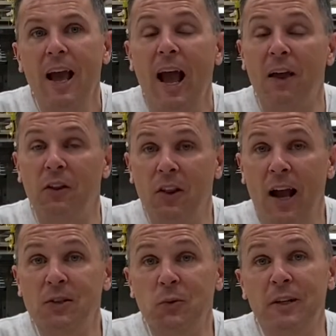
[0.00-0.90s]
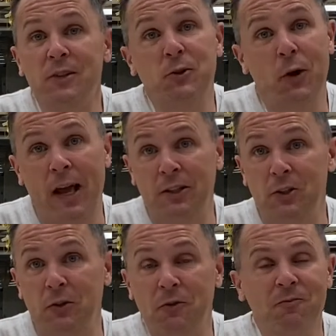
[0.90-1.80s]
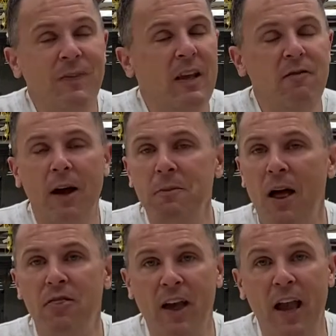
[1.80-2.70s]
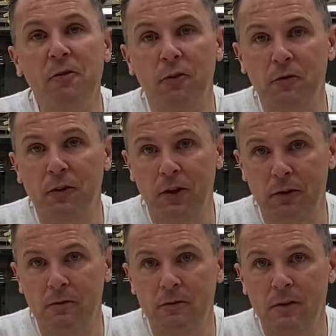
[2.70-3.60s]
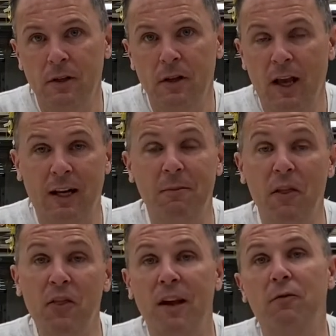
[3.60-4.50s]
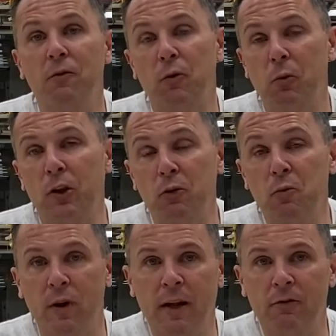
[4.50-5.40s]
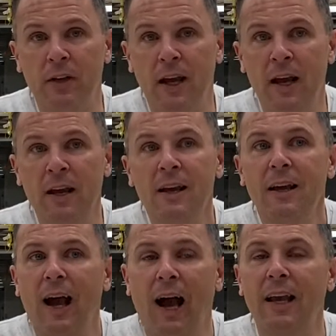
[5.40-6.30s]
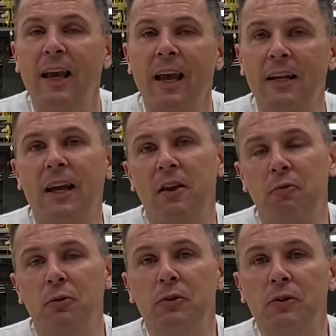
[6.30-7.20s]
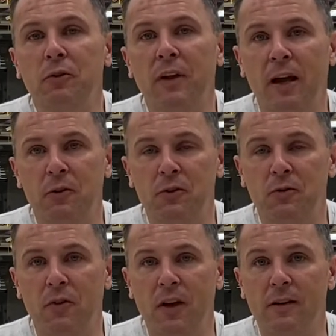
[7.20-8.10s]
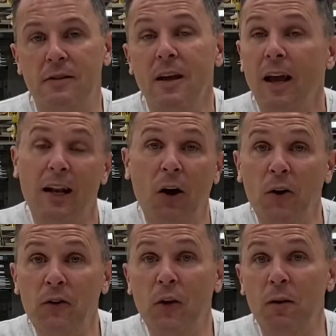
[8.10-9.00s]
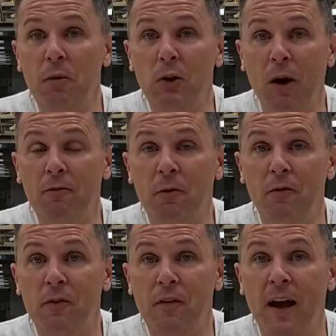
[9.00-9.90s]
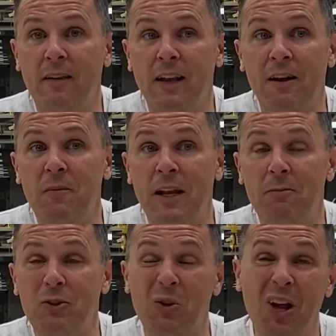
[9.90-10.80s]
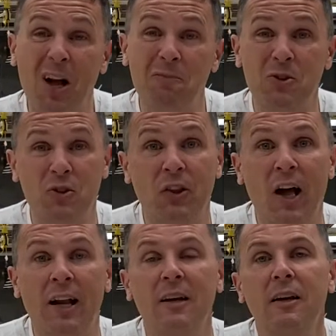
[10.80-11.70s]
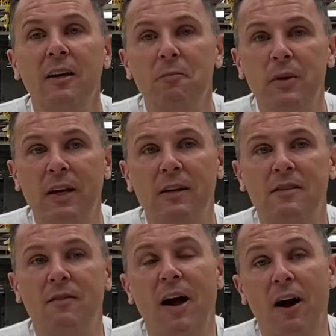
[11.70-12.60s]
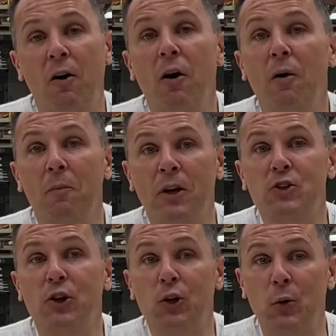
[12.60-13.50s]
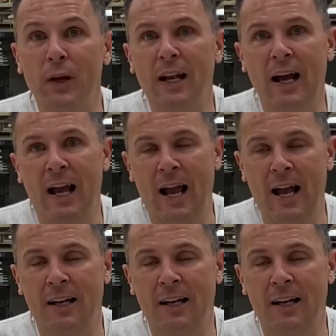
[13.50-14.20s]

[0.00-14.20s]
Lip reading: And the last one is gratitude. If I'm not thankful for you, and I'm not thankful for what you bring every day, I can't get through and do the other two things. And I also can't be grateful for the fact that I've been able to accomplish a lot because of how much grit I had.